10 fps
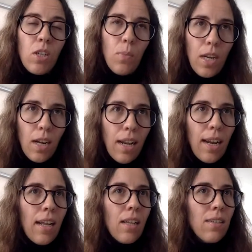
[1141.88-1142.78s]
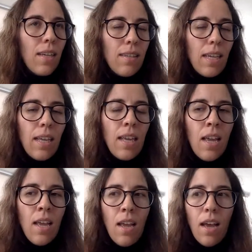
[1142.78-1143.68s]
within a clinical setting.
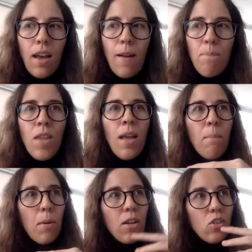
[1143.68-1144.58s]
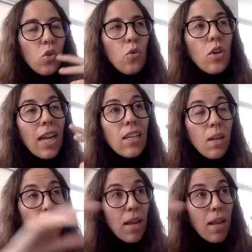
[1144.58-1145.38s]
But so you can actually